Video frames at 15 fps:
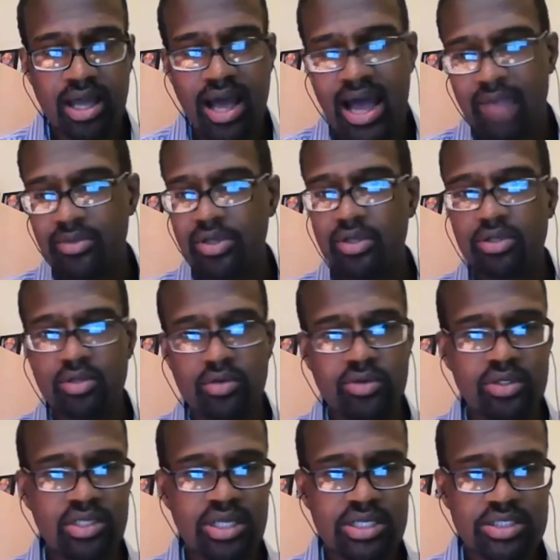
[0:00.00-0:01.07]
I'm in a new
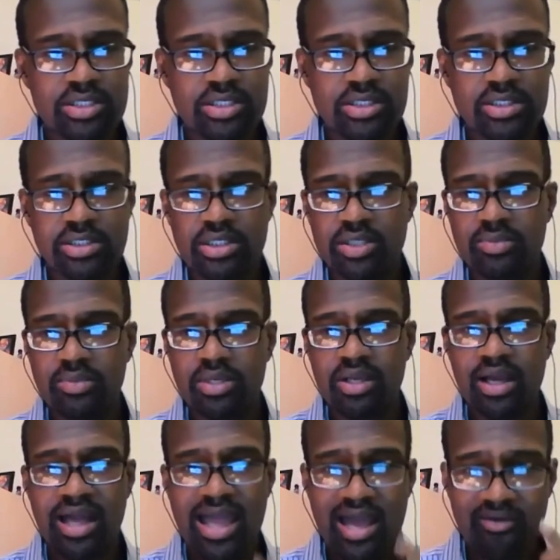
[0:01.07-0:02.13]
relationship.
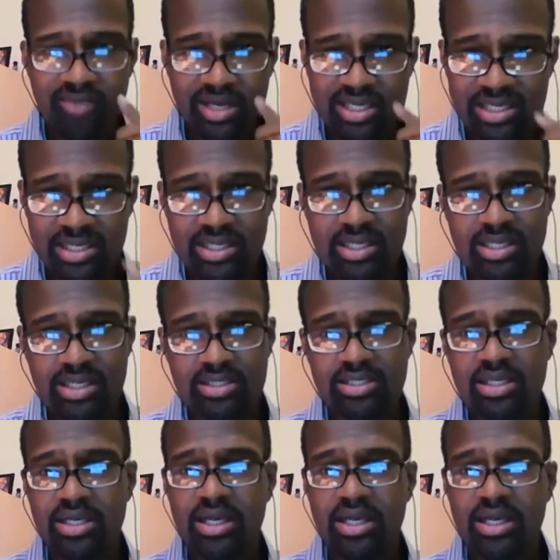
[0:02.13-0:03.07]
I have my kid.